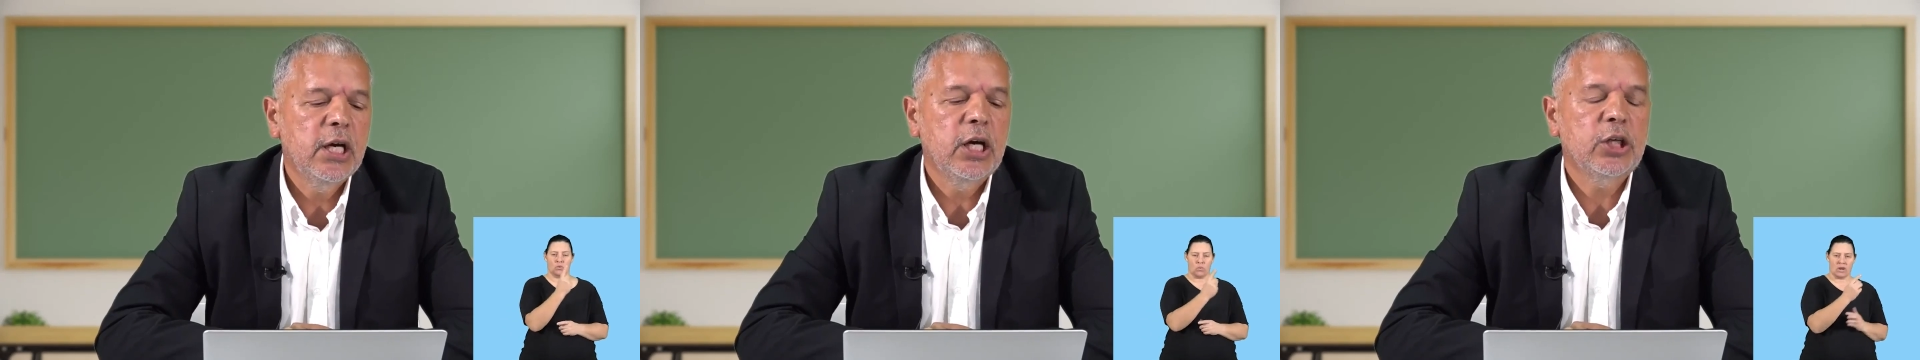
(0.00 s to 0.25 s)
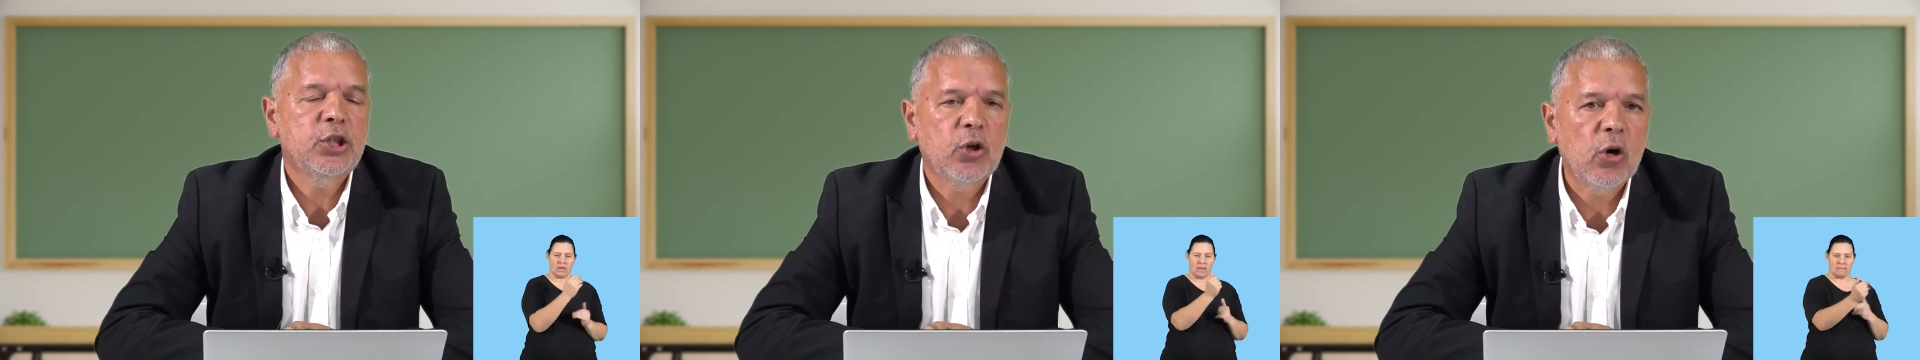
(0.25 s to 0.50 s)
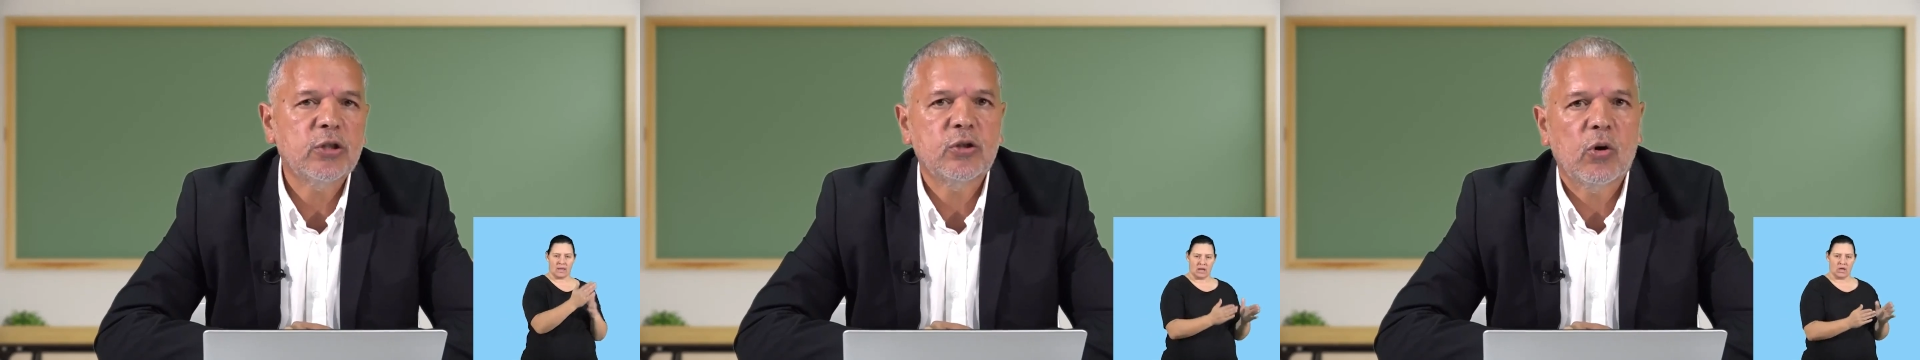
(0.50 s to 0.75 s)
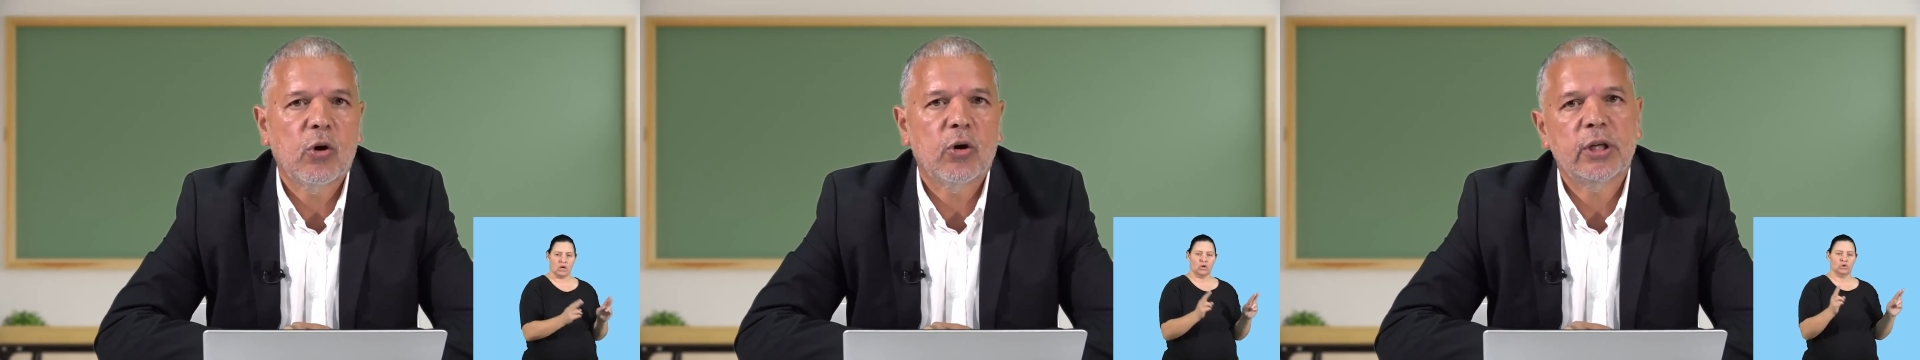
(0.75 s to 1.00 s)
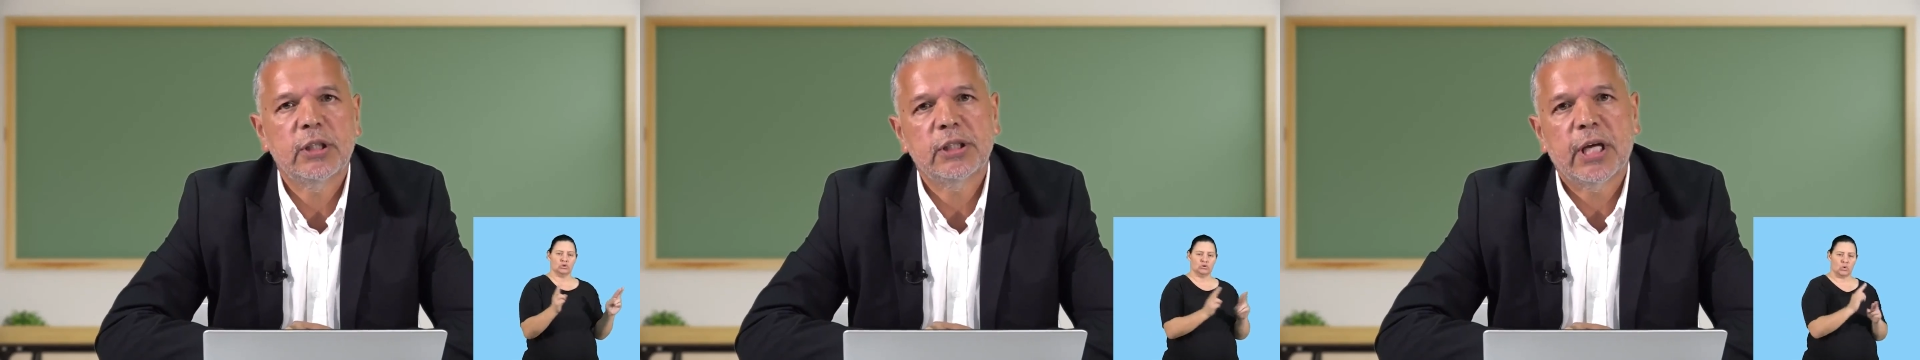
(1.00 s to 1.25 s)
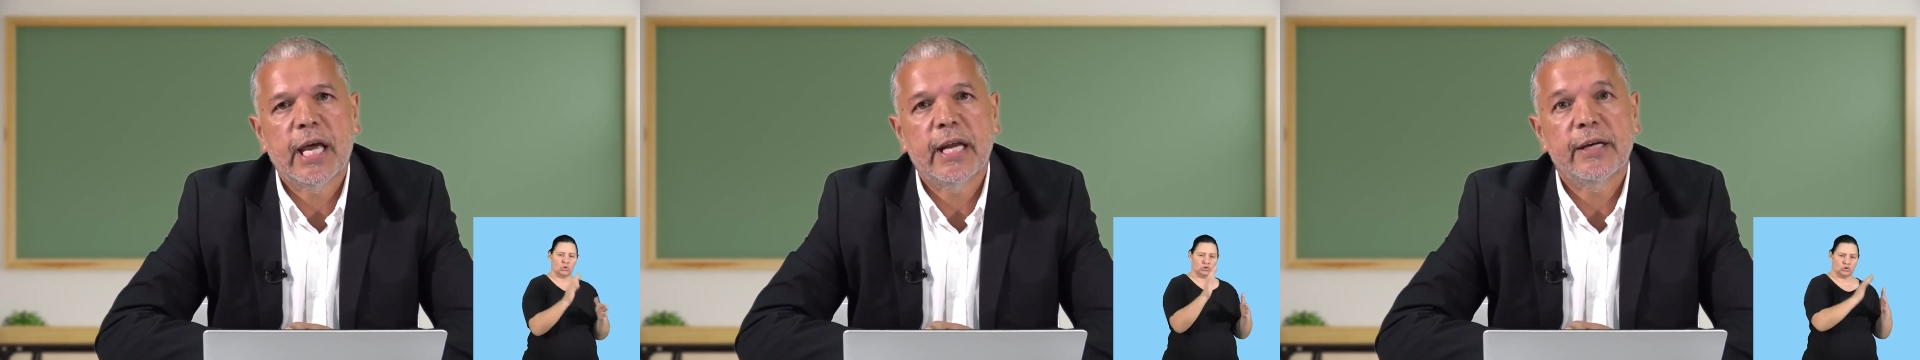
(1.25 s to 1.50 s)
short stories
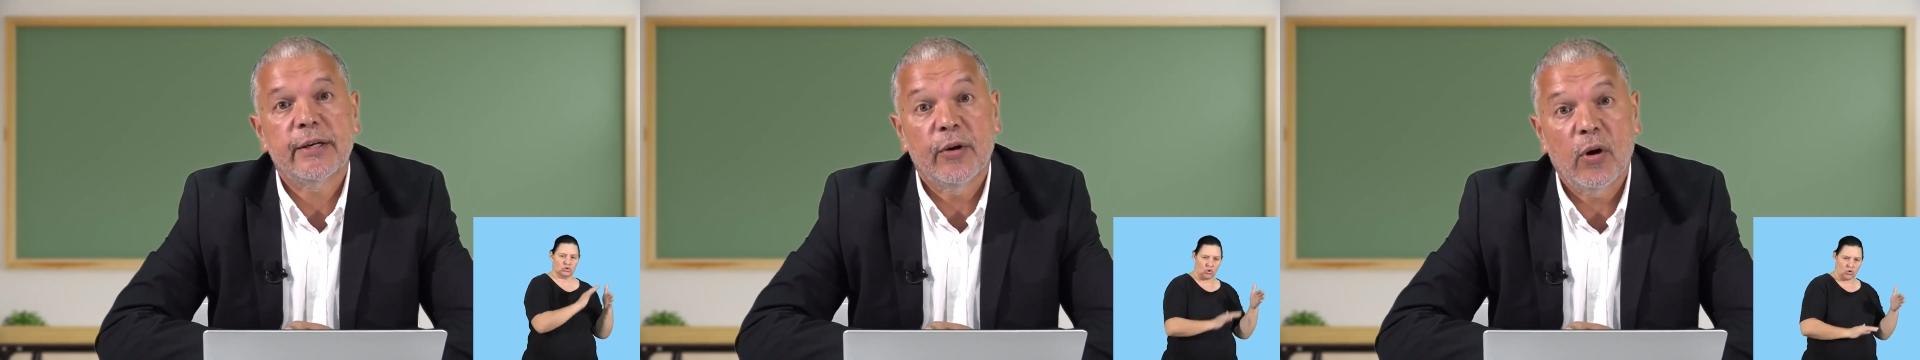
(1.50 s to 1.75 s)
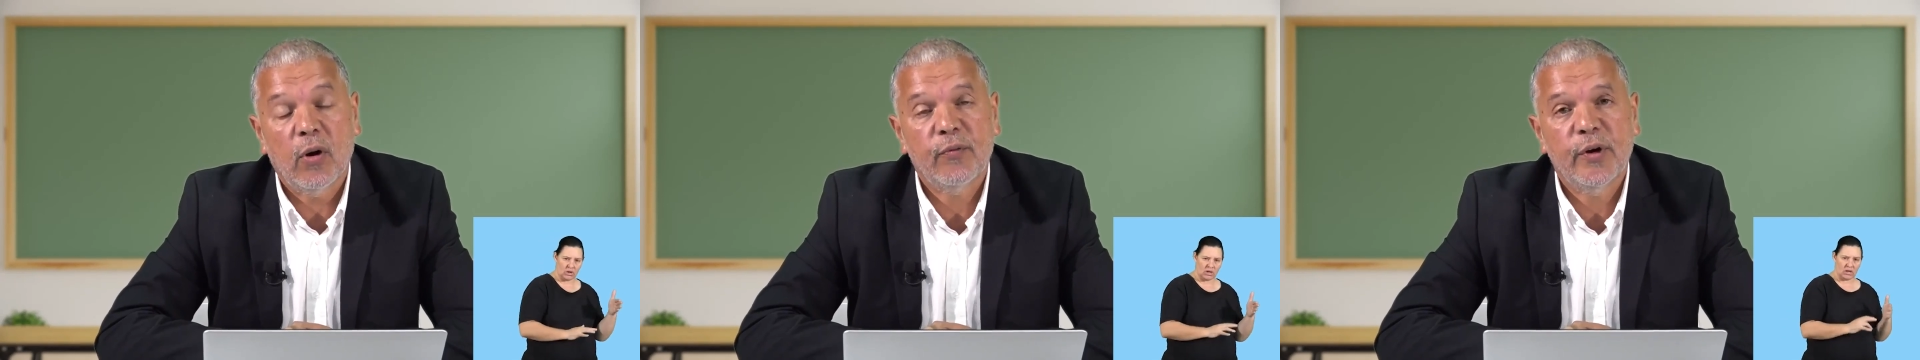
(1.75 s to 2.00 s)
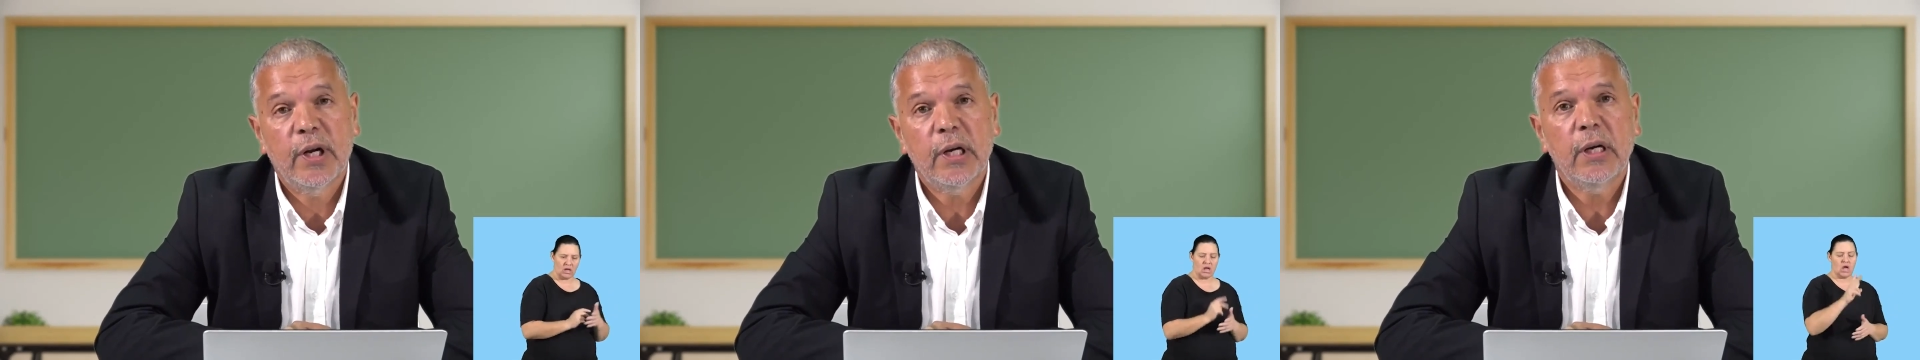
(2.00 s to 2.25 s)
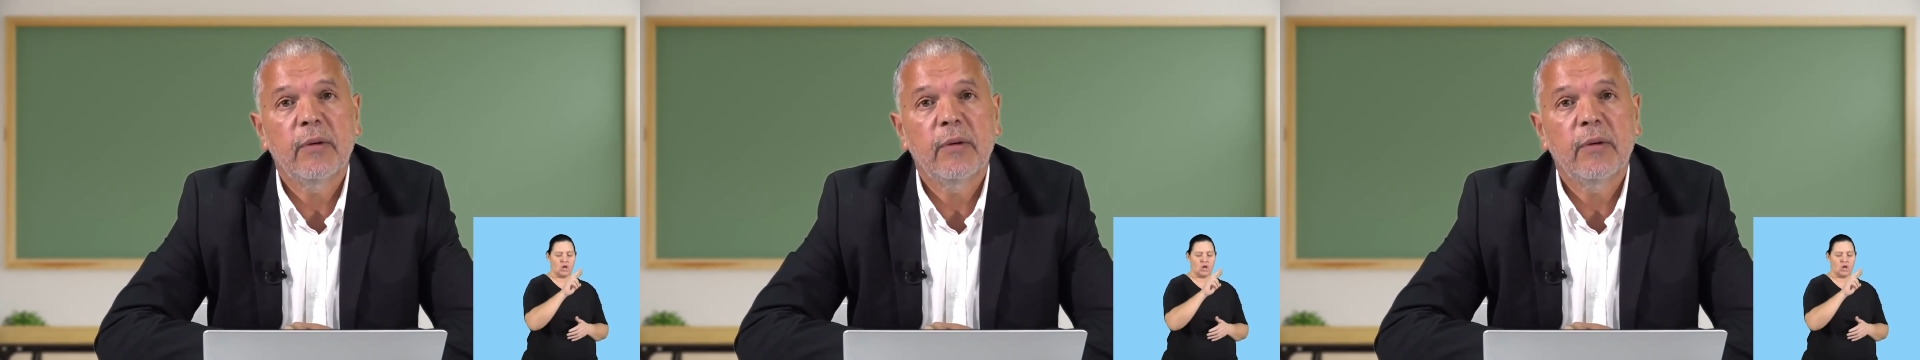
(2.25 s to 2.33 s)
and novel,